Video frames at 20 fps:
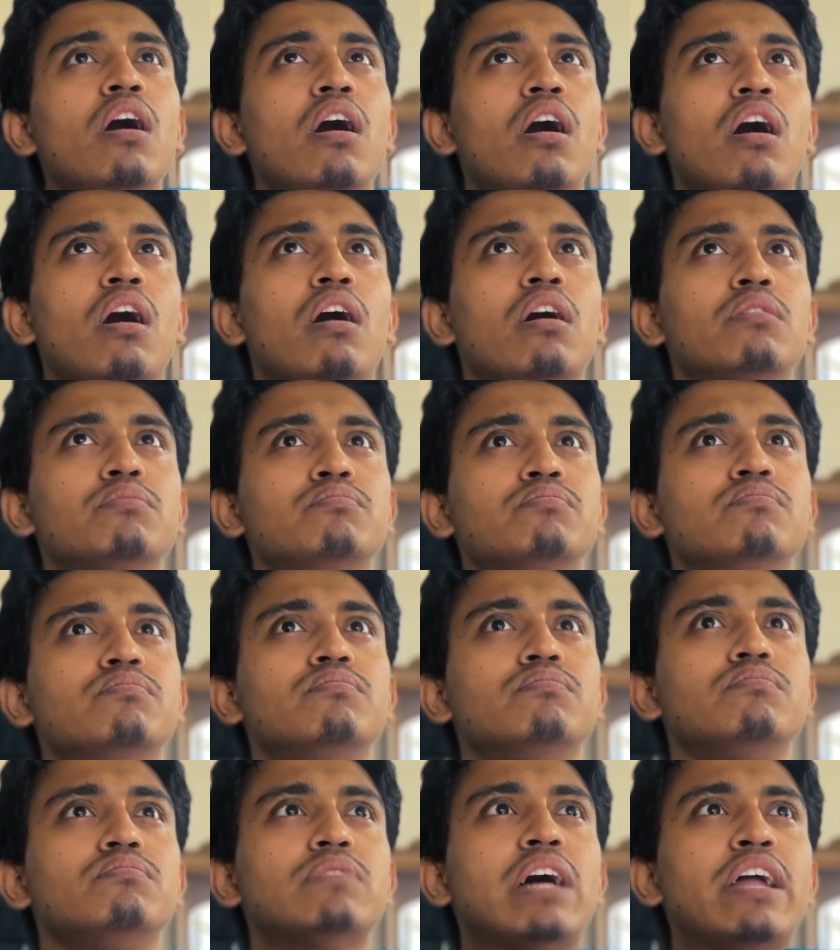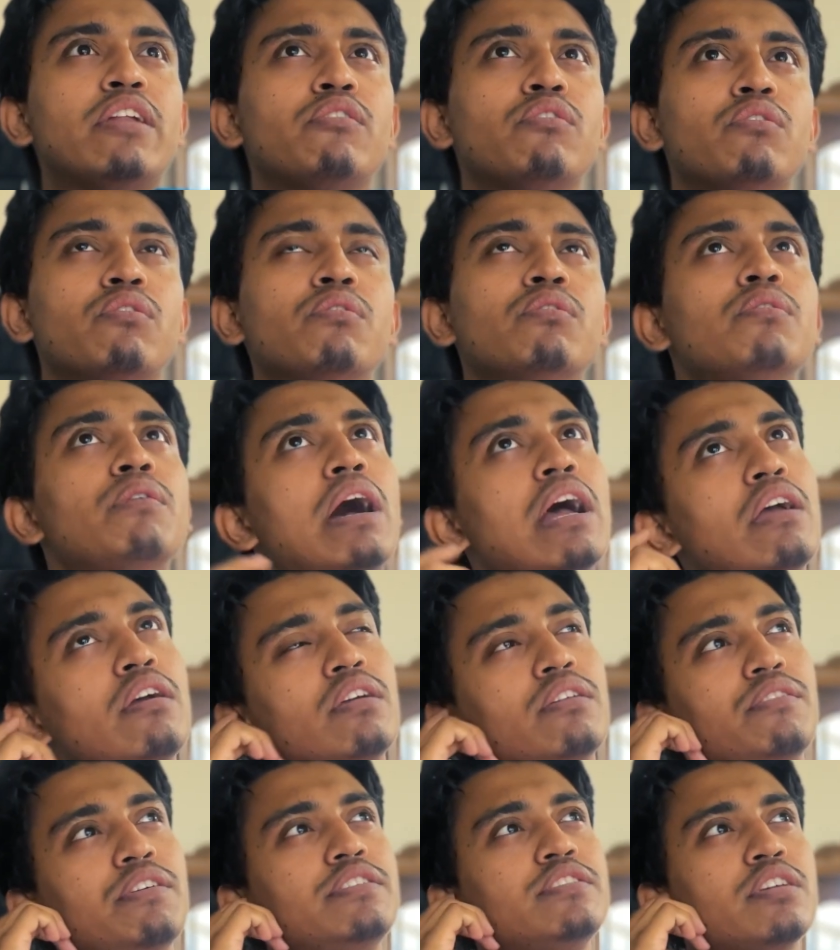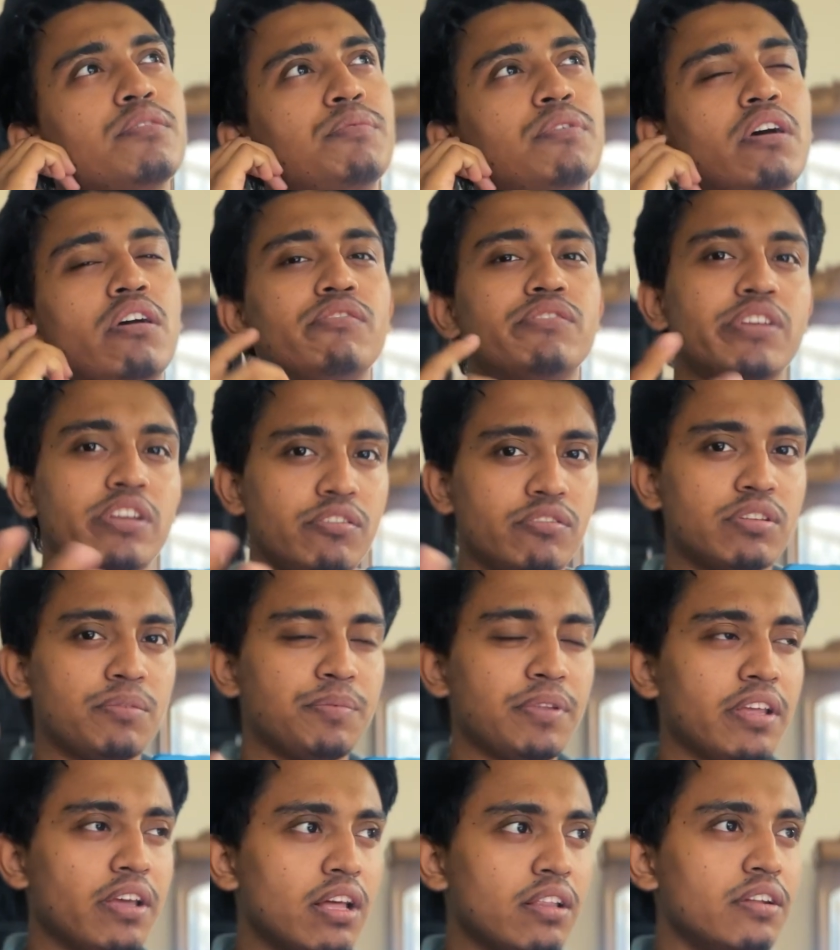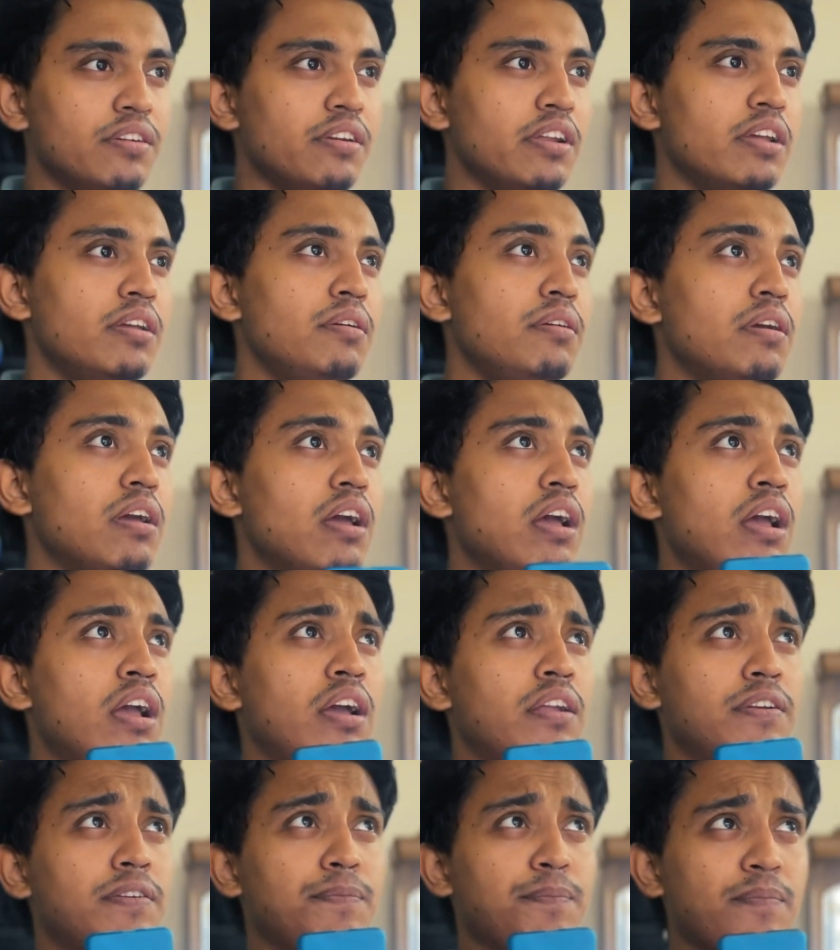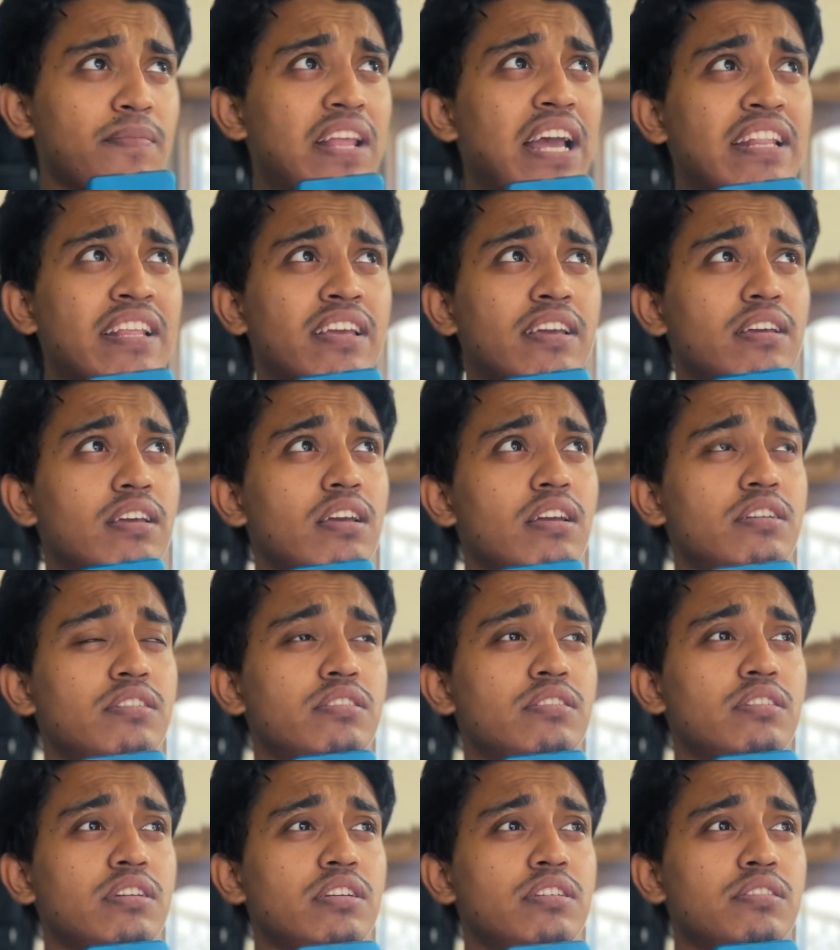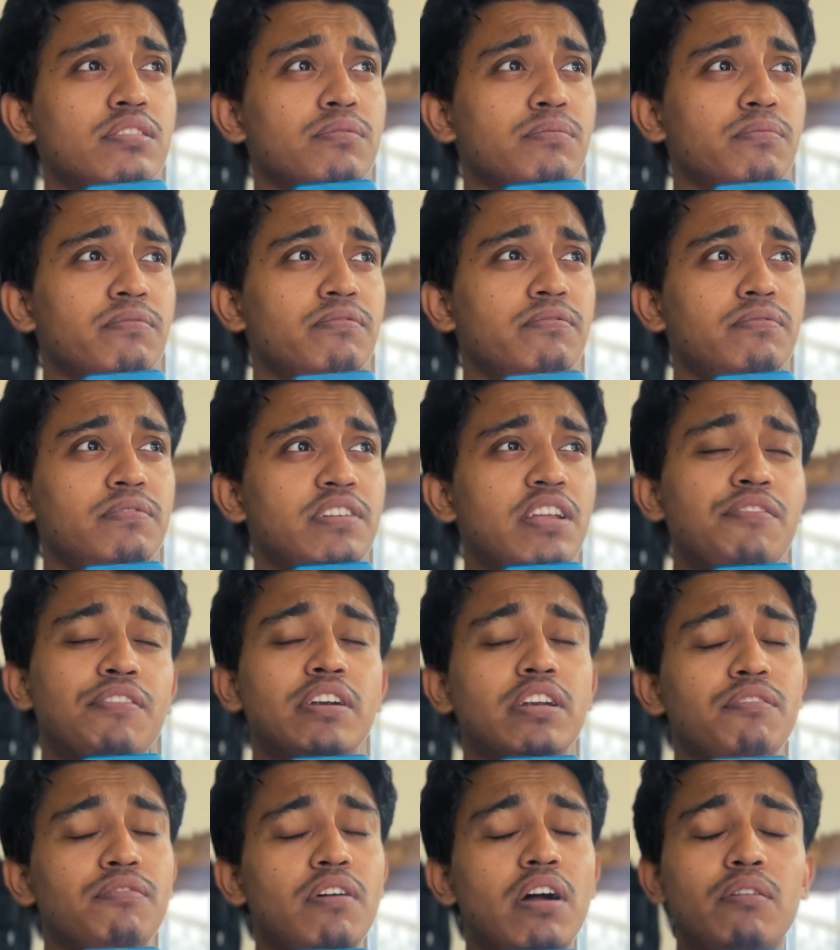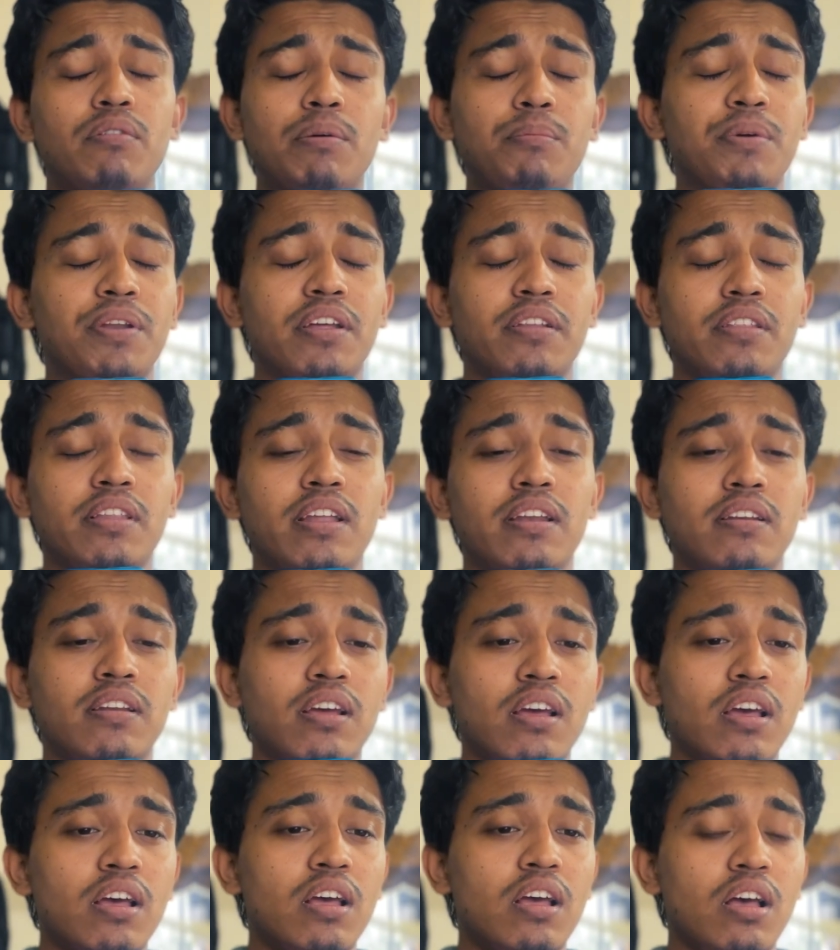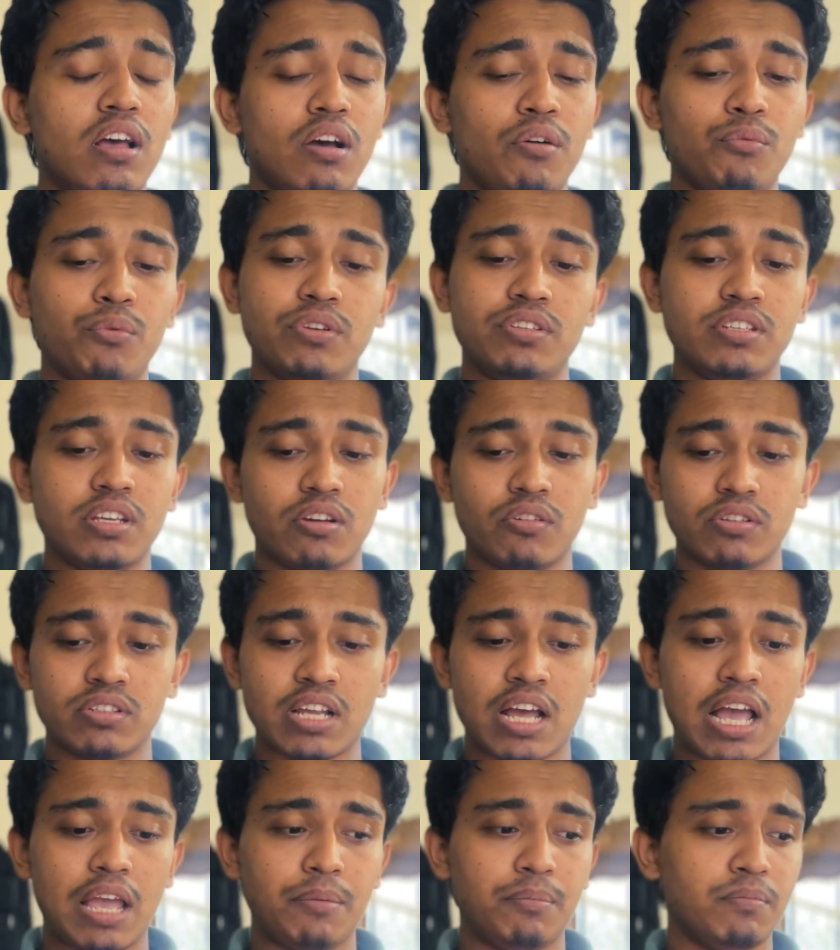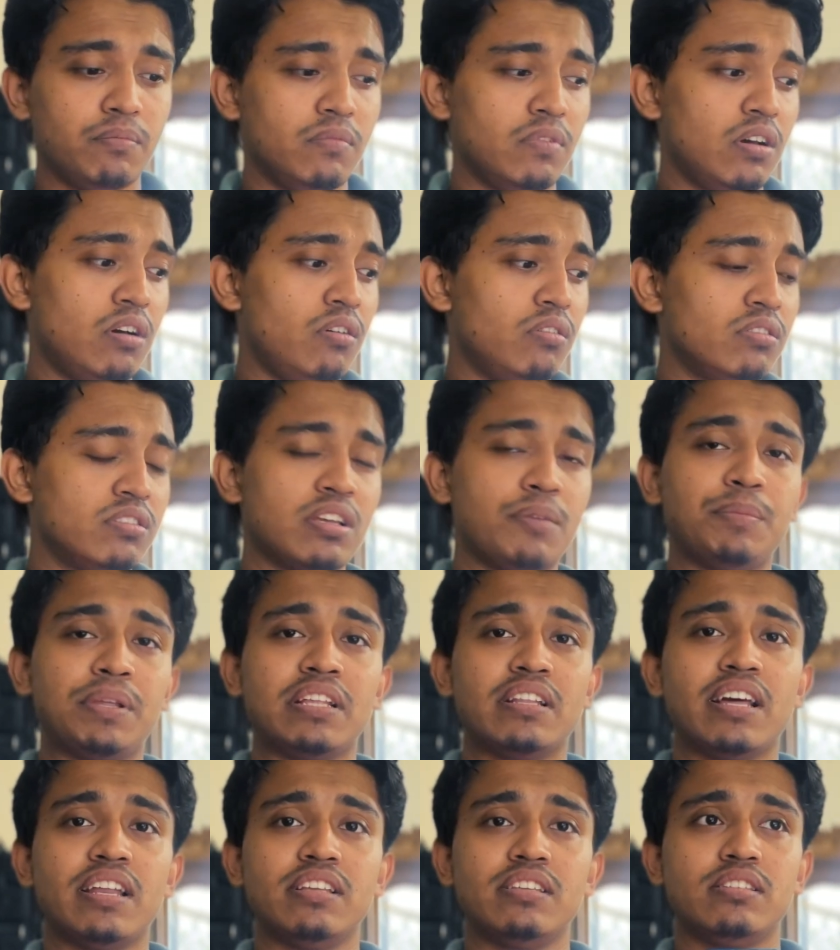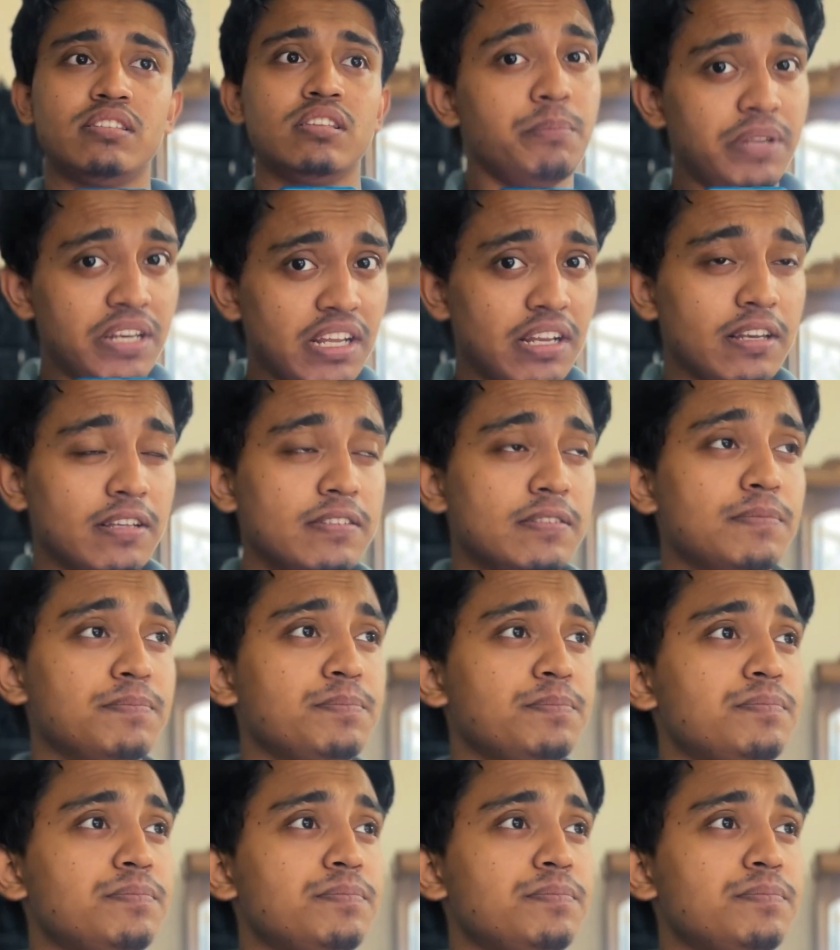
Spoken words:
I don't know, I read somewhere, I'll tell you some day other day, and I think it's definitely far better than wasting our time on something that is meaningless.